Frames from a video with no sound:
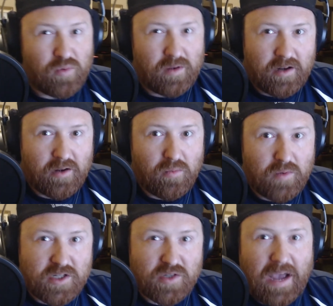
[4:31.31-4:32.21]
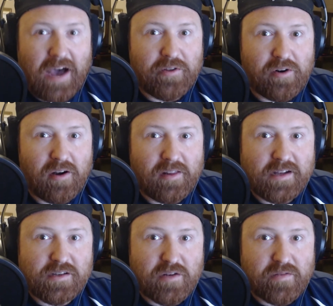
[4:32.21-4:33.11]
you know, which is how their
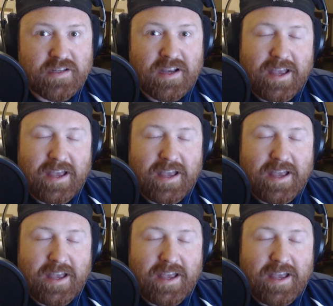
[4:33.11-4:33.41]
online service,